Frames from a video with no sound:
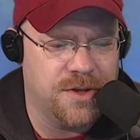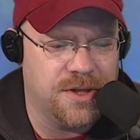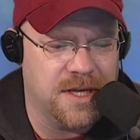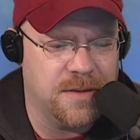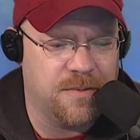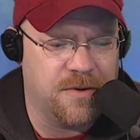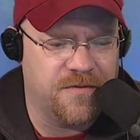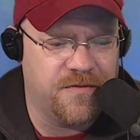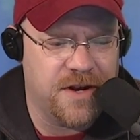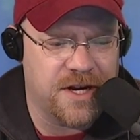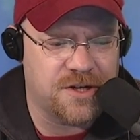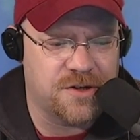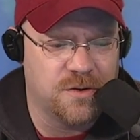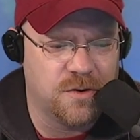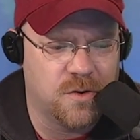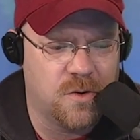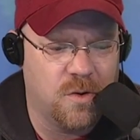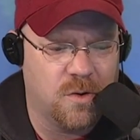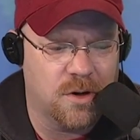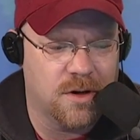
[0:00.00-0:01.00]
the
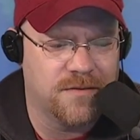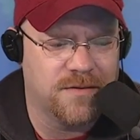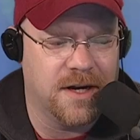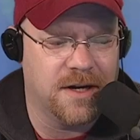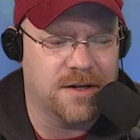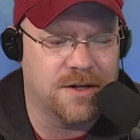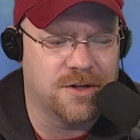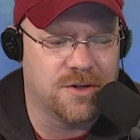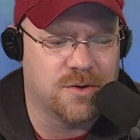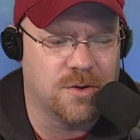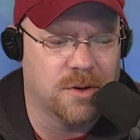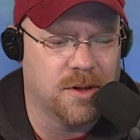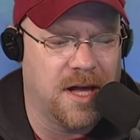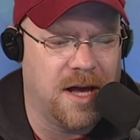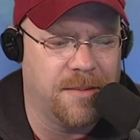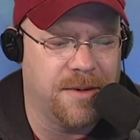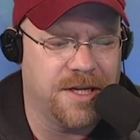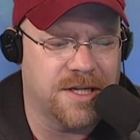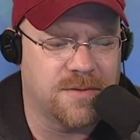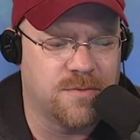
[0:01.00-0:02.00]
professional corps of gun control
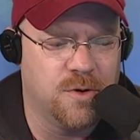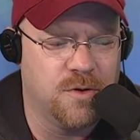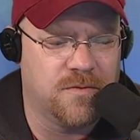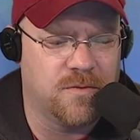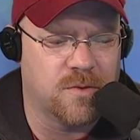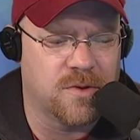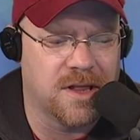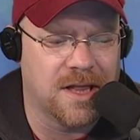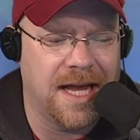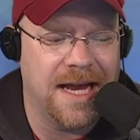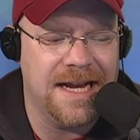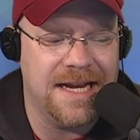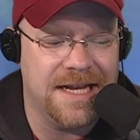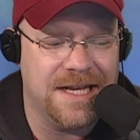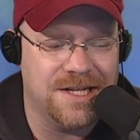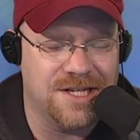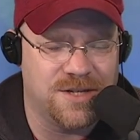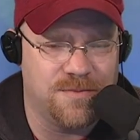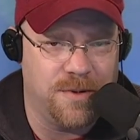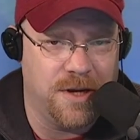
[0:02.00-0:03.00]
lobbyists moved with
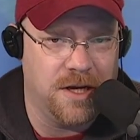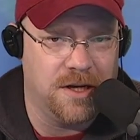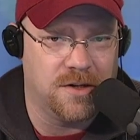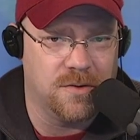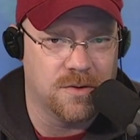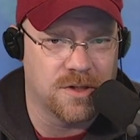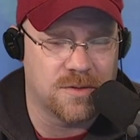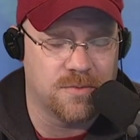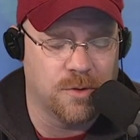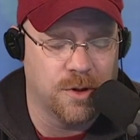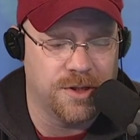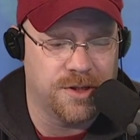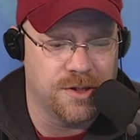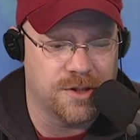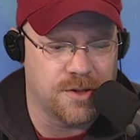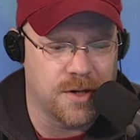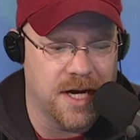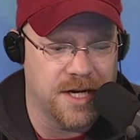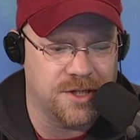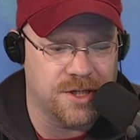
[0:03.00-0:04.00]
lightning speed to exploit
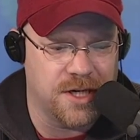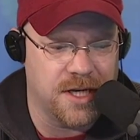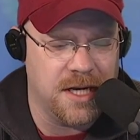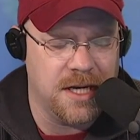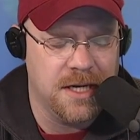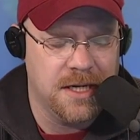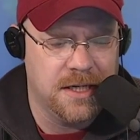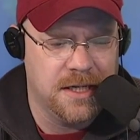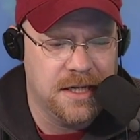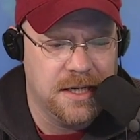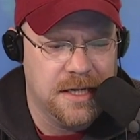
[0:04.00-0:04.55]
the tragedy.